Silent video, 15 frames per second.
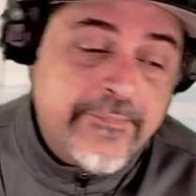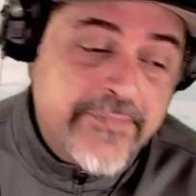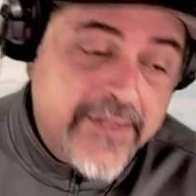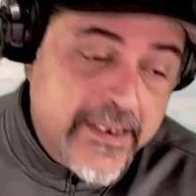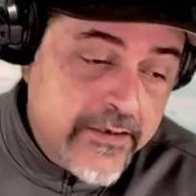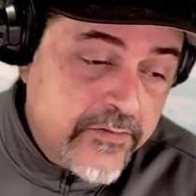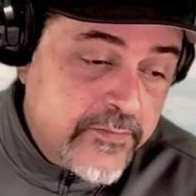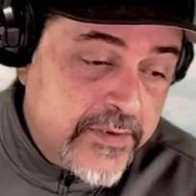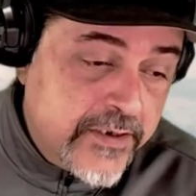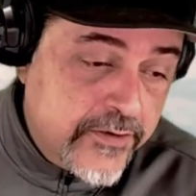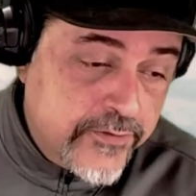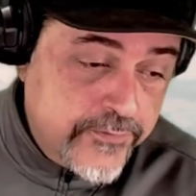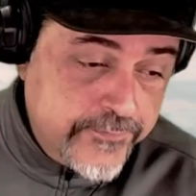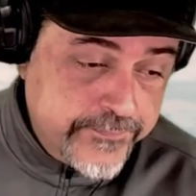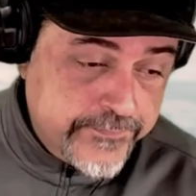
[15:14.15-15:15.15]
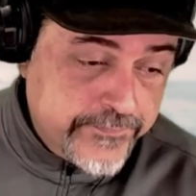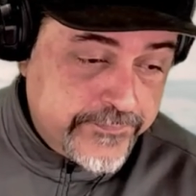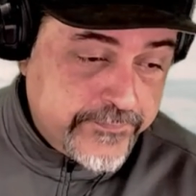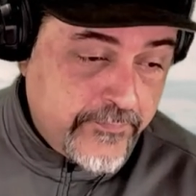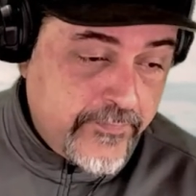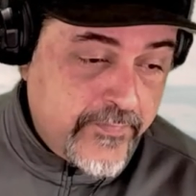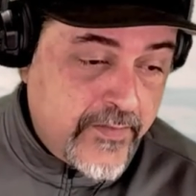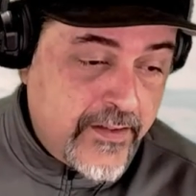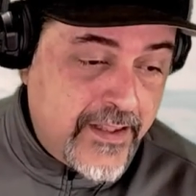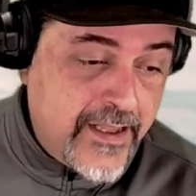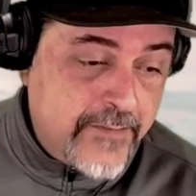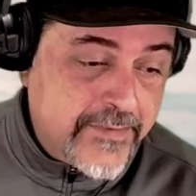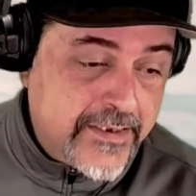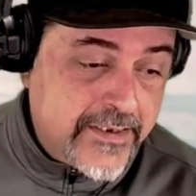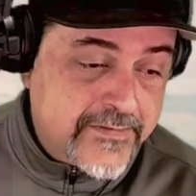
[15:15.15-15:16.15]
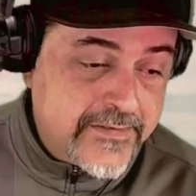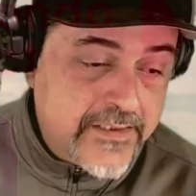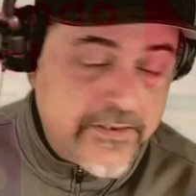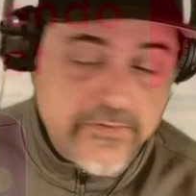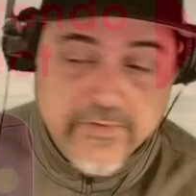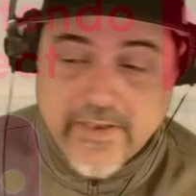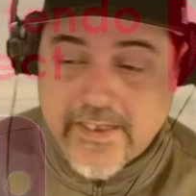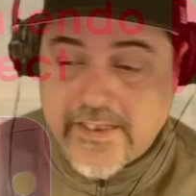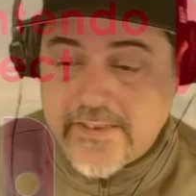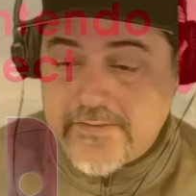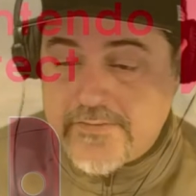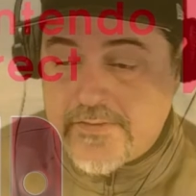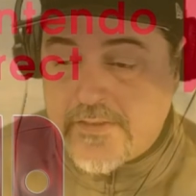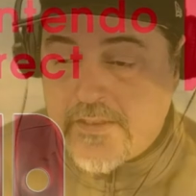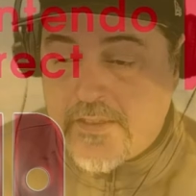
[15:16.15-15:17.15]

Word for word: down below. I'm gonna see you guys